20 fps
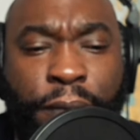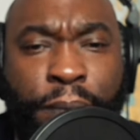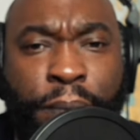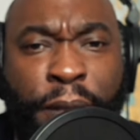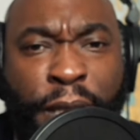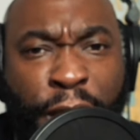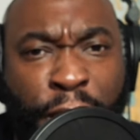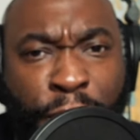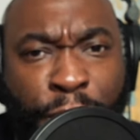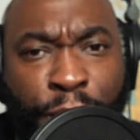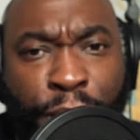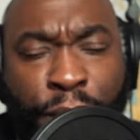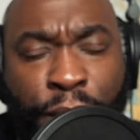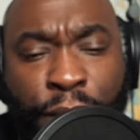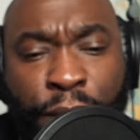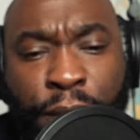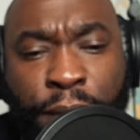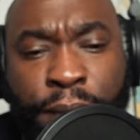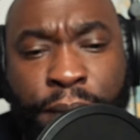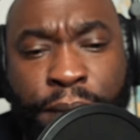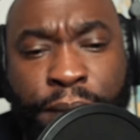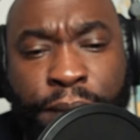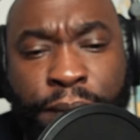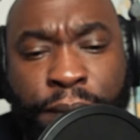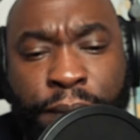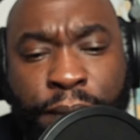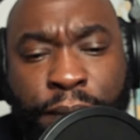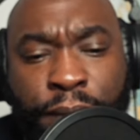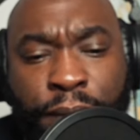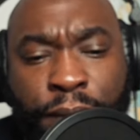People,
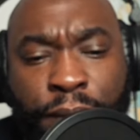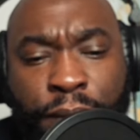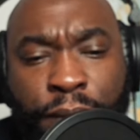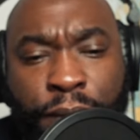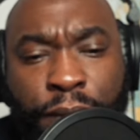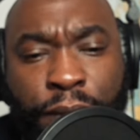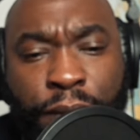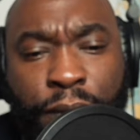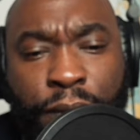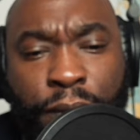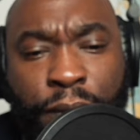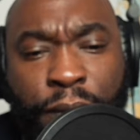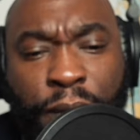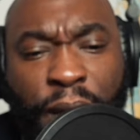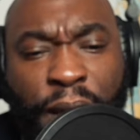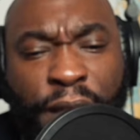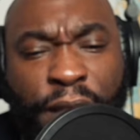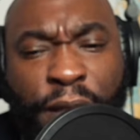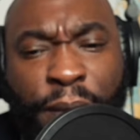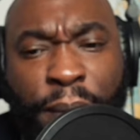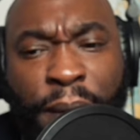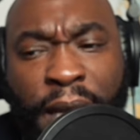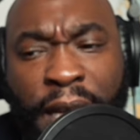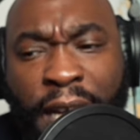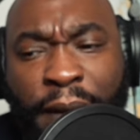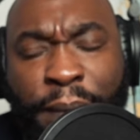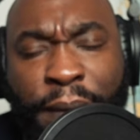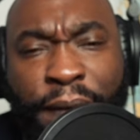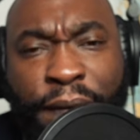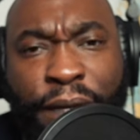and you may
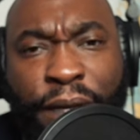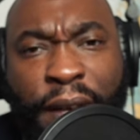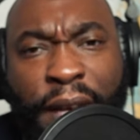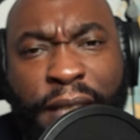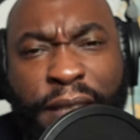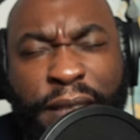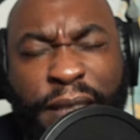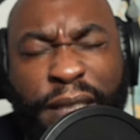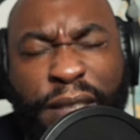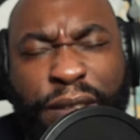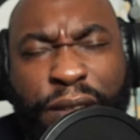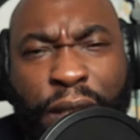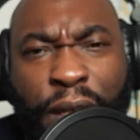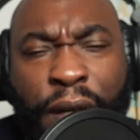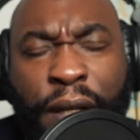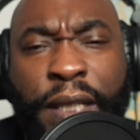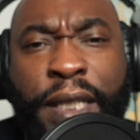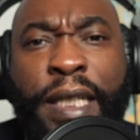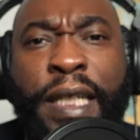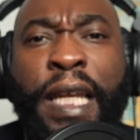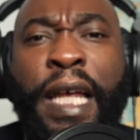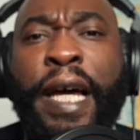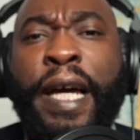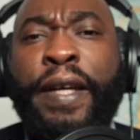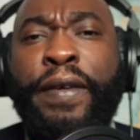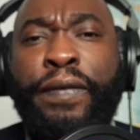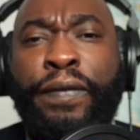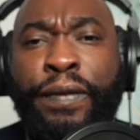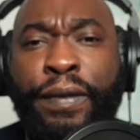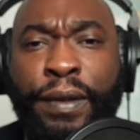have been facing this all your
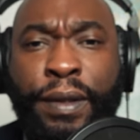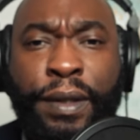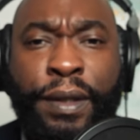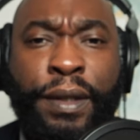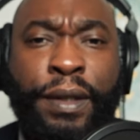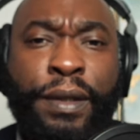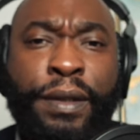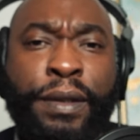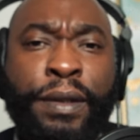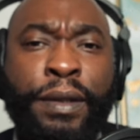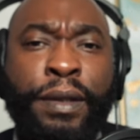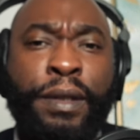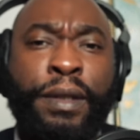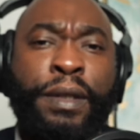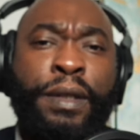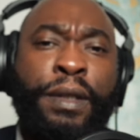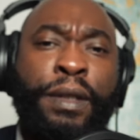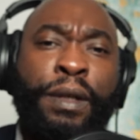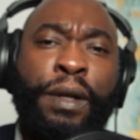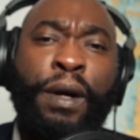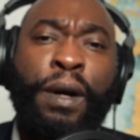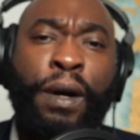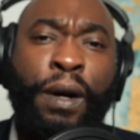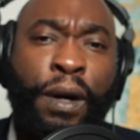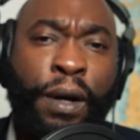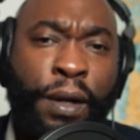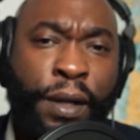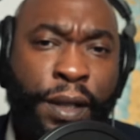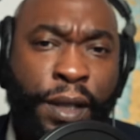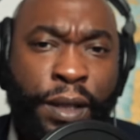life or
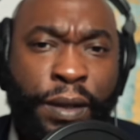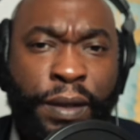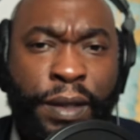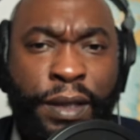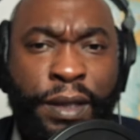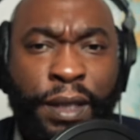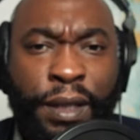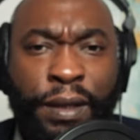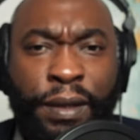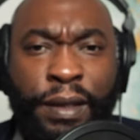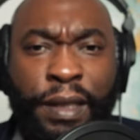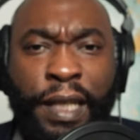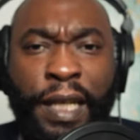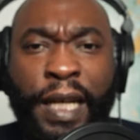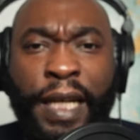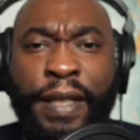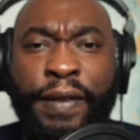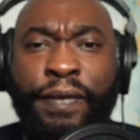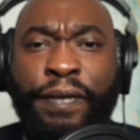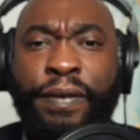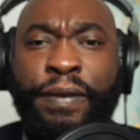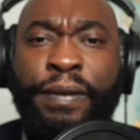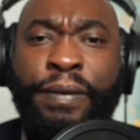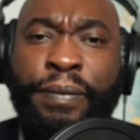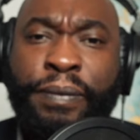all your adult life,